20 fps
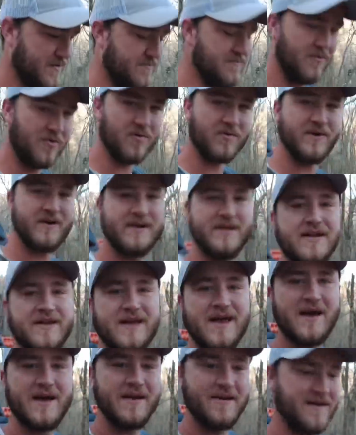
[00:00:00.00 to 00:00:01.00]
morning
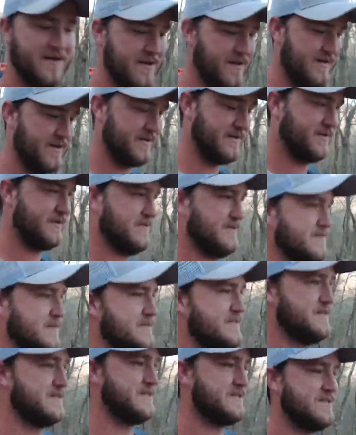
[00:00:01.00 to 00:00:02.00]
again. It's
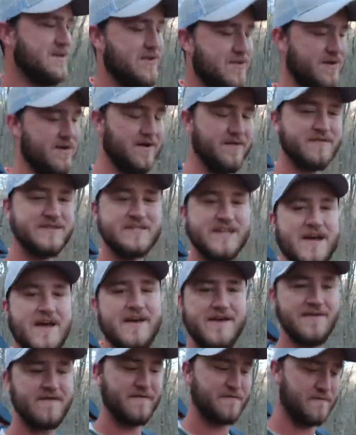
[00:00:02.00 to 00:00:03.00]
the start of
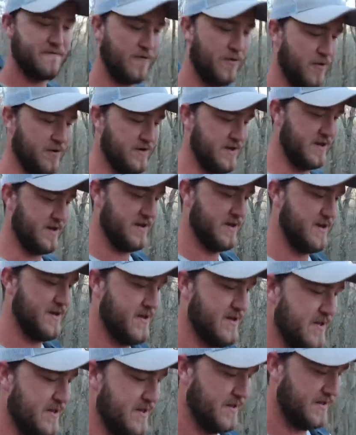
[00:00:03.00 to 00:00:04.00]
day 40.
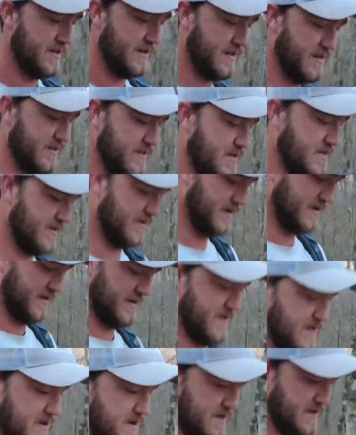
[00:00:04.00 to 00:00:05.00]
And
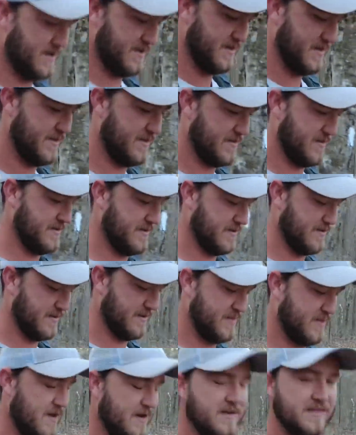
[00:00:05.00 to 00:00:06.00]
at
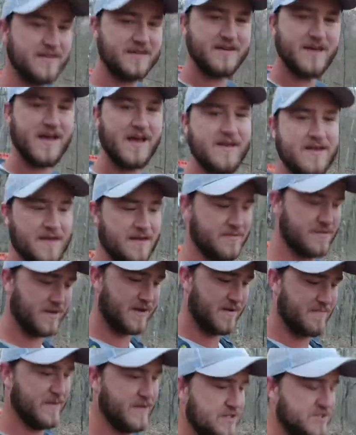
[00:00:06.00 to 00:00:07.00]
the end of the day, I think I
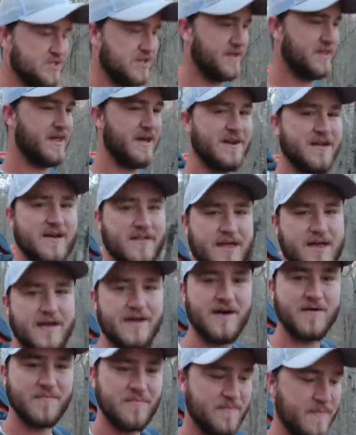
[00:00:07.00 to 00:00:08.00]
mentioned that that
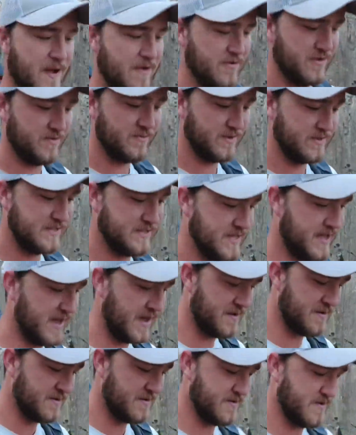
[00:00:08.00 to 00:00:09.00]
Hump Mountain was the
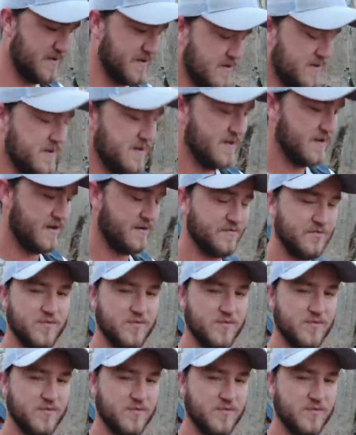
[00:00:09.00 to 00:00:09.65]
end of the